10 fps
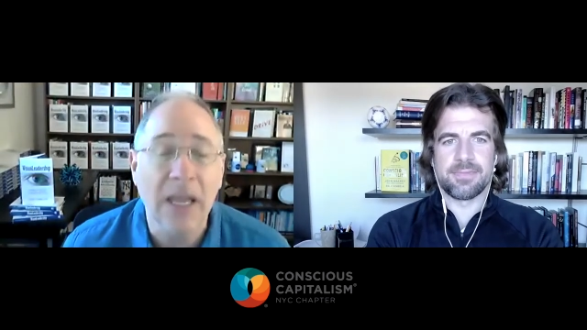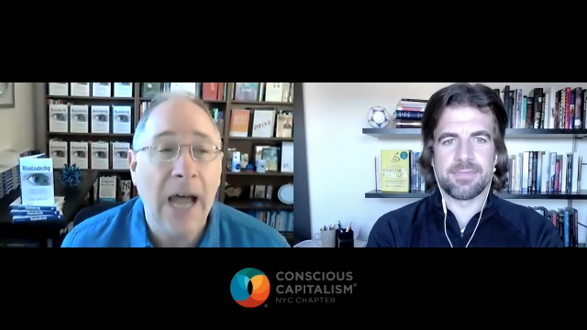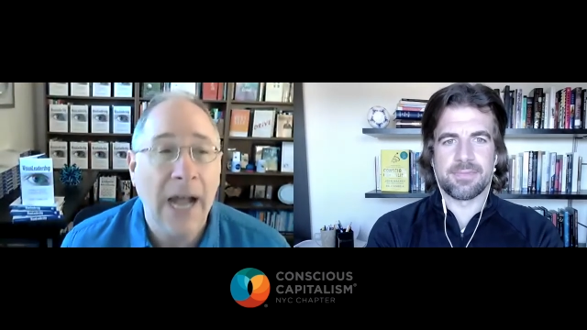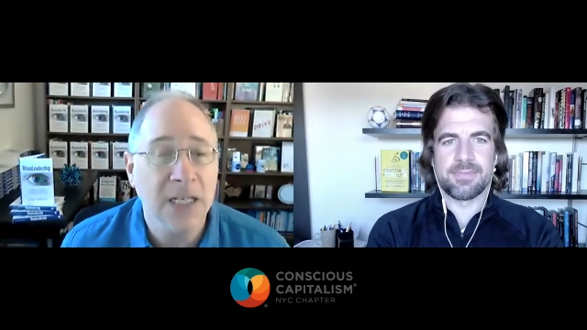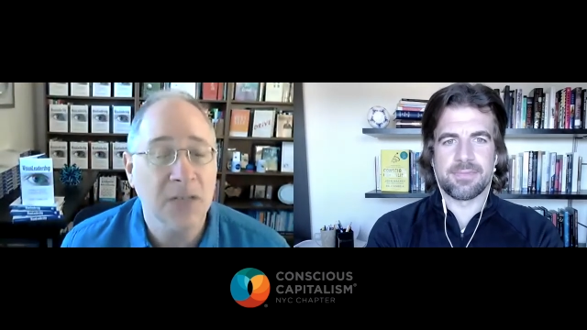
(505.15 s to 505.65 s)

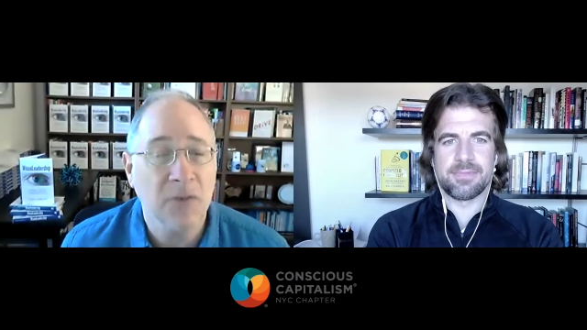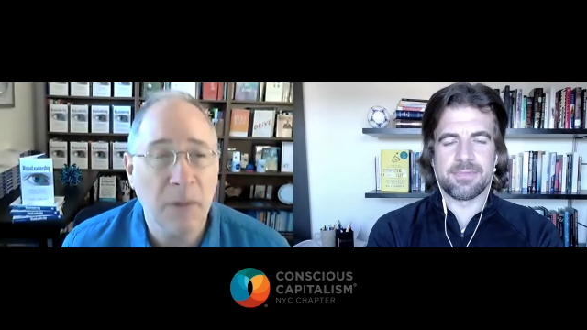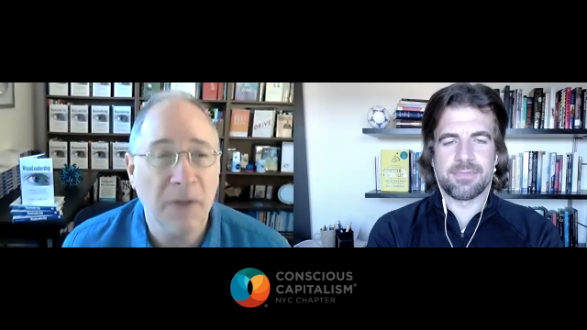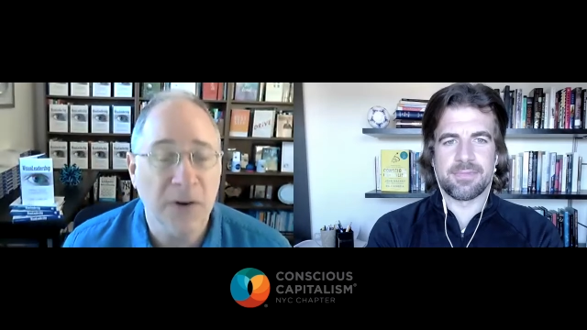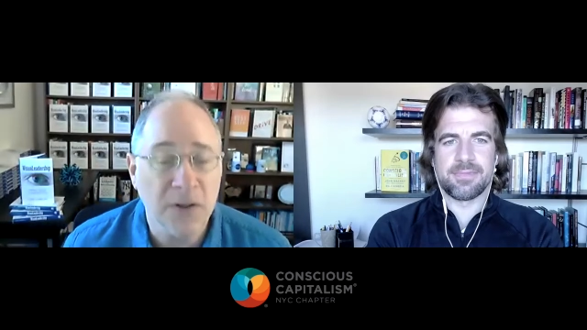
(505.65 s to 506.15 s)
Speaker 1: I just wrote my
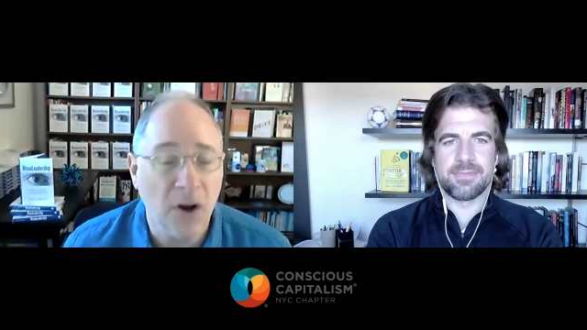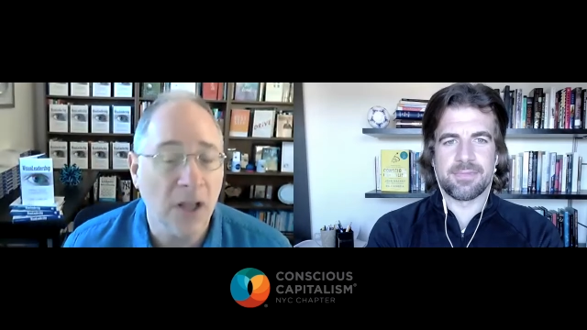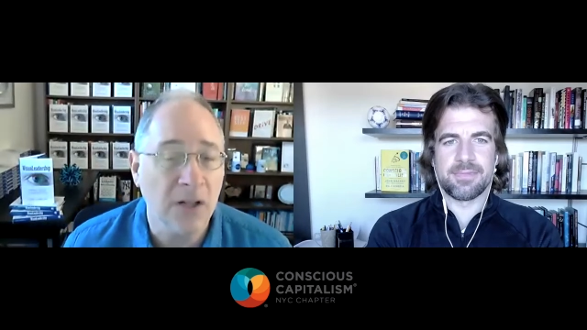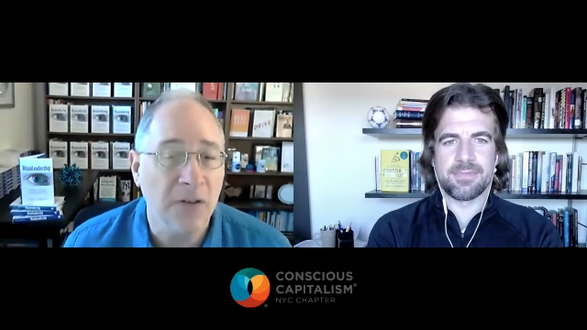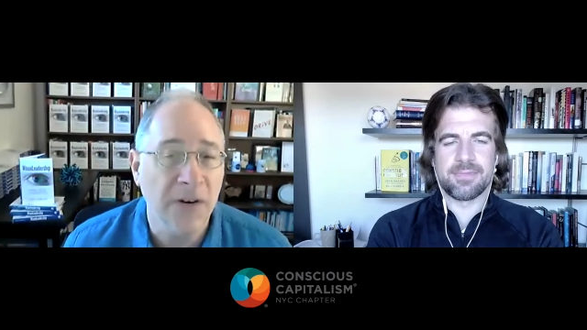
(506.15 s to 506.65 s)
first
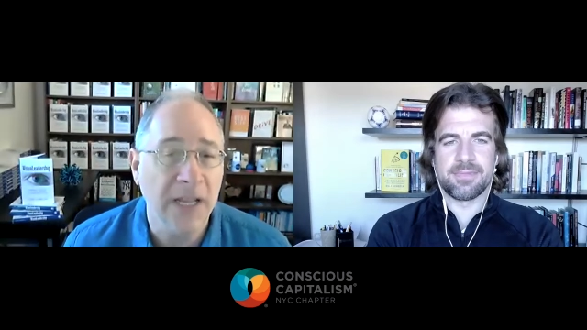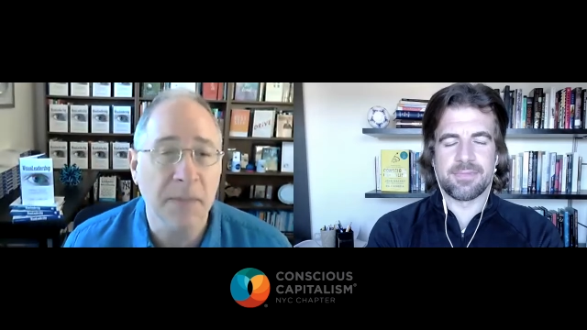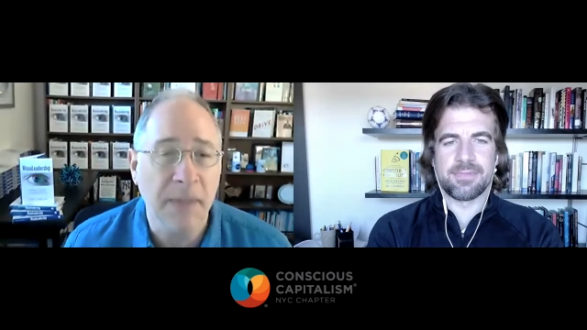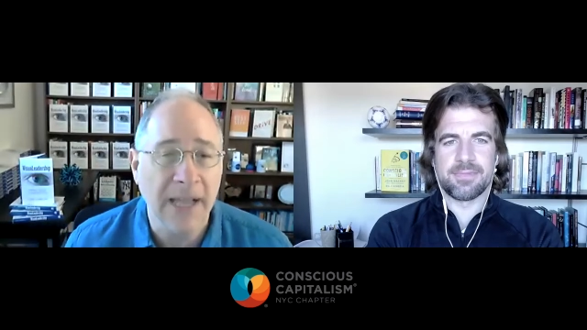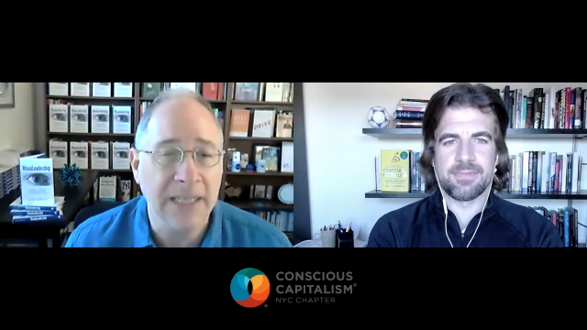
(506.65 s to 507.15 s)
article for Inc.
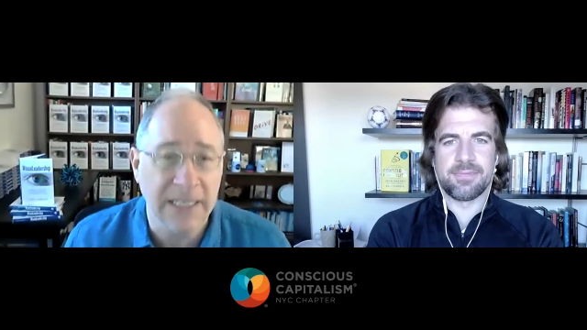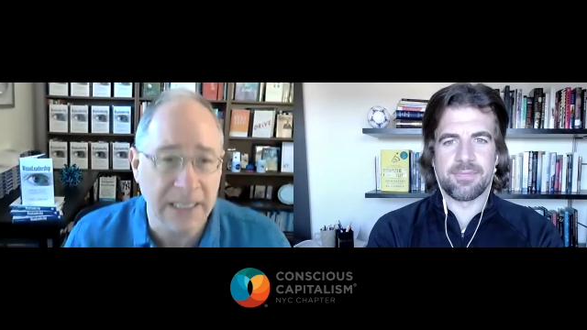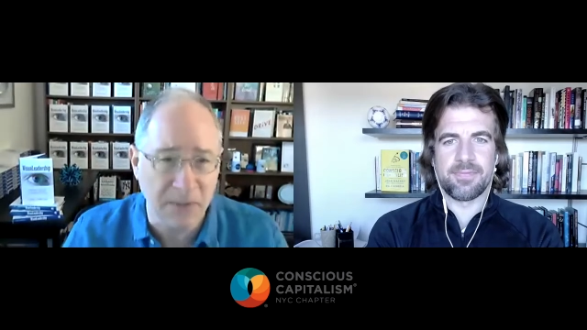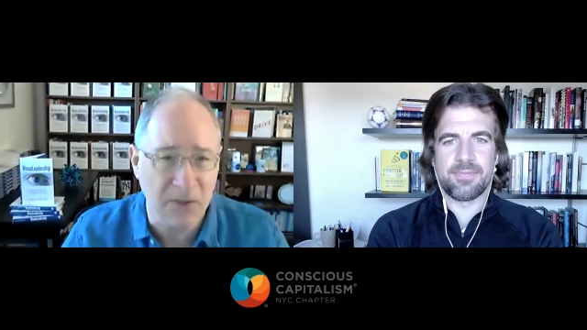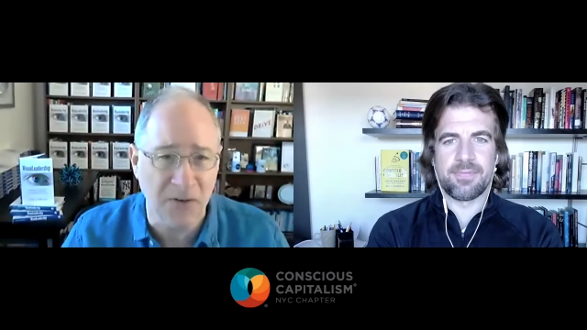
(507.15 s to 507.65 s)
Magazine.
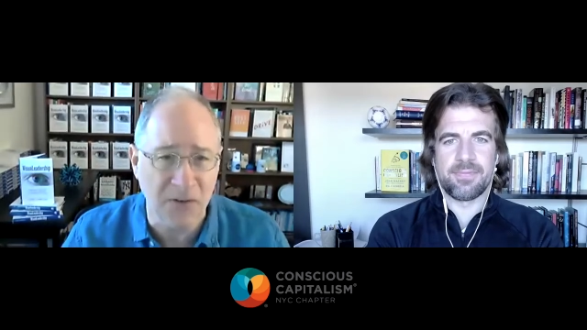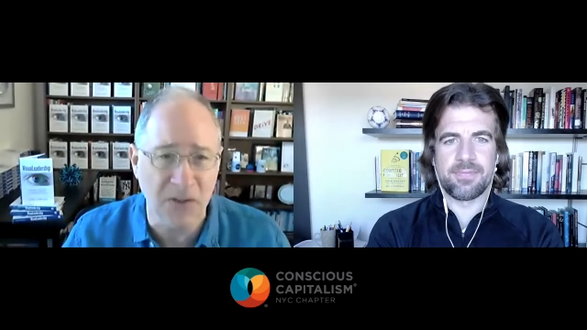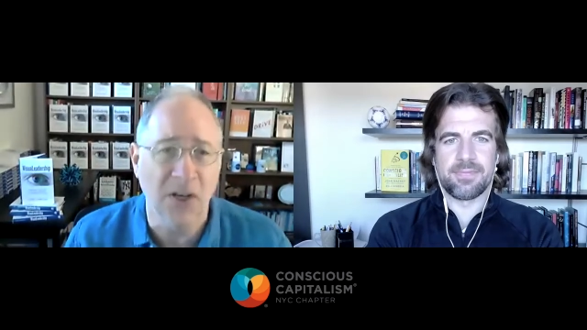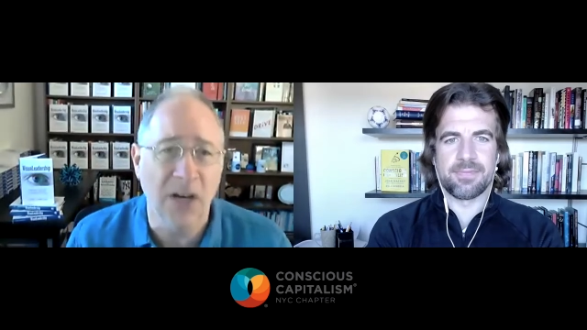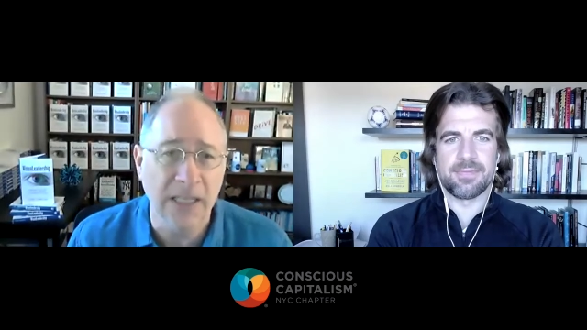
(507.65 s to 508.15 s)
I'm not sure if you
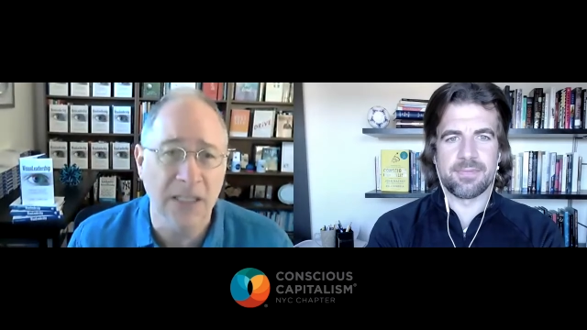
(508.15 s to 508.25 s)
saw it.